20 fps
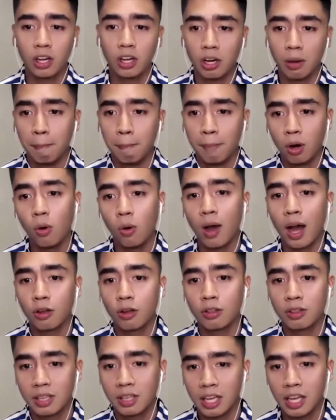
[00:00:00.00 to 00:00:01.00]
They're gonna blow
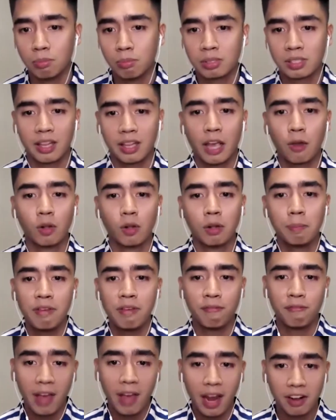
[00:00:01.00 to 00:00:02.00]
out teams. They will
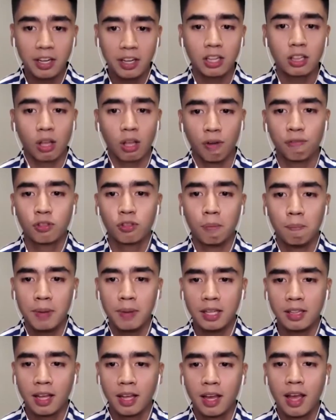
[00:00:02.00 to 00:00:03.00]
be very tough to
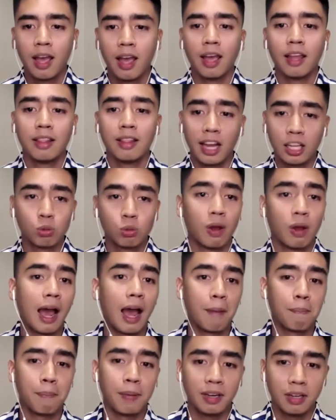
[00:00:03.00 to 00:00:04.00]
beat, and that's
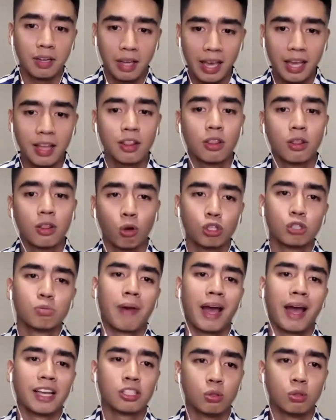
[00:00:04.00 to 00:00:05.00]
what happened in those
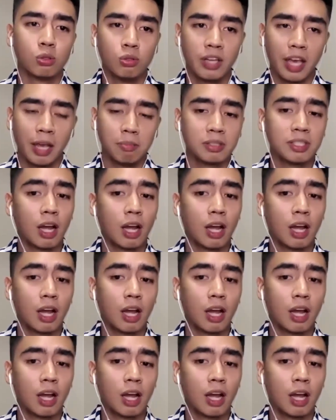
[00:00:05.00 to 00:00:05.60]
past 2 games.